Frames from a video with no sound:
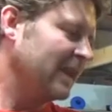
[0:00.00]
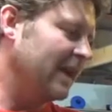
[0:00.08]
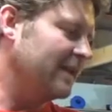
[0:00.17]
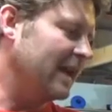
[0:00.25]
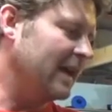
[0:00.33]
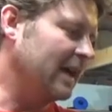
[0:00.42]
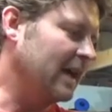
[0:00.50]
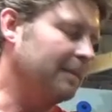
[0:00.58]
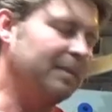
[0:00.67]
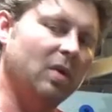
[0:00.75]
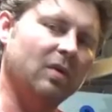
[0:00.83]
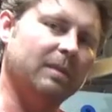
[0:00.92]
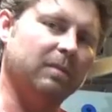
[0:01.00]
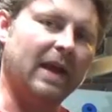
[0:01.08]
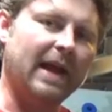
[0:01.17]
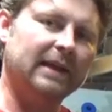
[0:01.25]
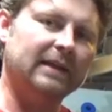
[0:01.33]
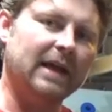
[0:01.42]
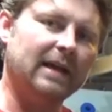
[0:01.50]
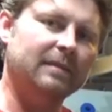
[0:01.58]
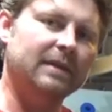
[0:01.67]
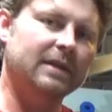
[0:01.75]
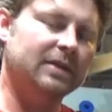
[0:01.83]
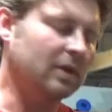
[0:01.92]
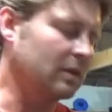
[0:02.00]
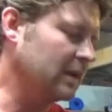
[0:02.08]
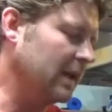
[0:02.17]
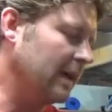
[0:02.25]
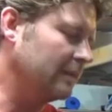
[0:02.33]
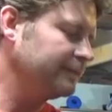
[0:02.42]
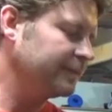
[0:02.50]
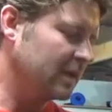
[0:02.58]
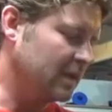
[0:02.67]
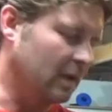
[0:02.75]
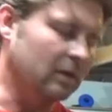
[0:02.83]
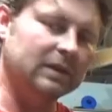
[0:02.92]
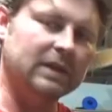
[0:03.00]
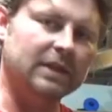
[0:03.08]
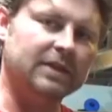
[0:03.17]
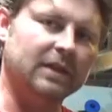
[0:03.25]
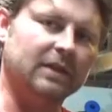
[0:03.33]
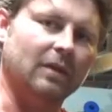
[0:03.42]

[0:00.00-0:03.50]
And then uh, pull the black knob, the choke knob. Don't touch the